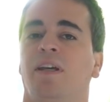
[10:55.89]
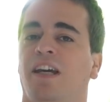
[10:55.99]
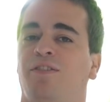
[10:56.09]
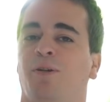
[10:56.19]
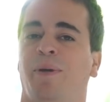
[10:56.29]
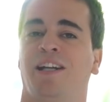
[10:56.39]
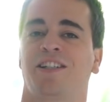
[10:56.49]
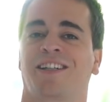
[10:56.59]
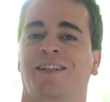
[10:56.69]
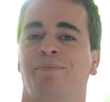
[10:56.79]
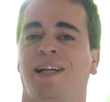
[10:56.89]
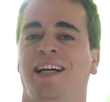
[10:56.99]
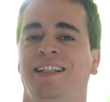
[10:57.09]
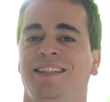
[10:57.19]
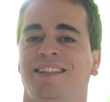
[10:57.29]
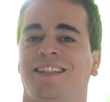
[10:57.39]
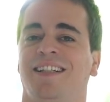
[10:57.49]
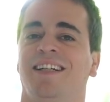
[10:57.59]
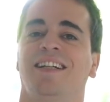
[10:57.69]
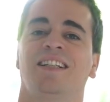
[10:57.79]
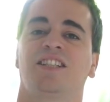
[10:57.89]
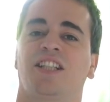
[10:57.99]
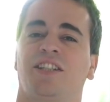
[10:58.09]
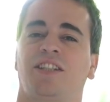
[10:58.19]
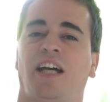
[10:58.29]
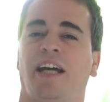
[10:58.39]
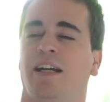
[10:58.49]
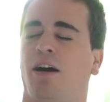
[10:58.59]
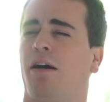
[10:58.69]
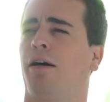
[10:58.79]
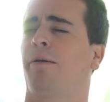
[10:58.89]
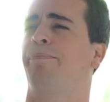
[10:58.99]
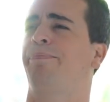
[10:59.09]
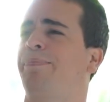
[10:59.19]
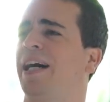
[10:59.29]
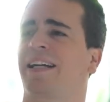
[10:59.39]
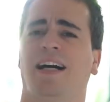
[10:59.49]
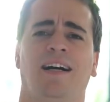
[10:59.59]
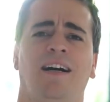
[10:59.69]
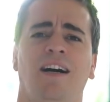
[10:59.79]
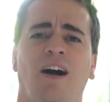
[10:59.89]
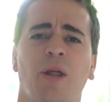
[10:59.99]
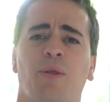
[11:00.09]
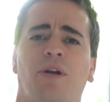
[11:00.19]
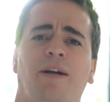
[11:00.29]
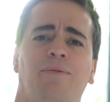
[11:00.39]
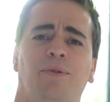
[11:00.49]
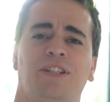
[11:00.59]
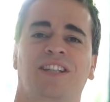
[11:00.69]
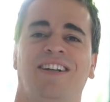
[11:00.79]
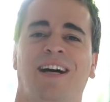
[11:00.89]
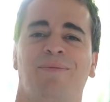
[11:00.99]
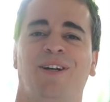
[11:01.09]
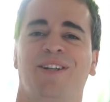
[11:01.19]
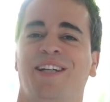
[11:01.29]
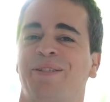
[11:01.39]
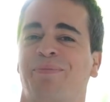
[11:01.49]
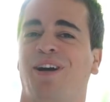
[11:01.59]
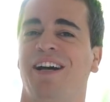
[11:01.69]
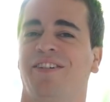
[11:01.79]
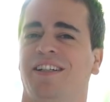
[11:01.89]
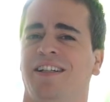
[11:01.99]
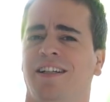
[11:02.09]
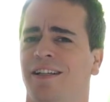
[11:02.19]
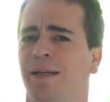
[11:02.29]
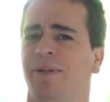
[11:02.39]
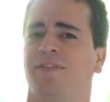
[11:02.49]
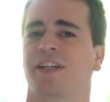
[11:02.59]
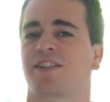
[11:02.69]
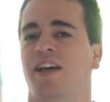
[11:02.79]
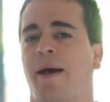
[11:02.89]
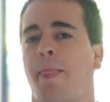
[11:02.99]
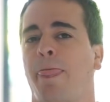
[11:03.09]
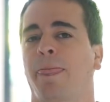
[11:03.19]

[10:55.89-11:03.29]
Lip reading: If your manager complains, just say, "Oh, bugger, I thought I was going to upload that as private. Let me fix that."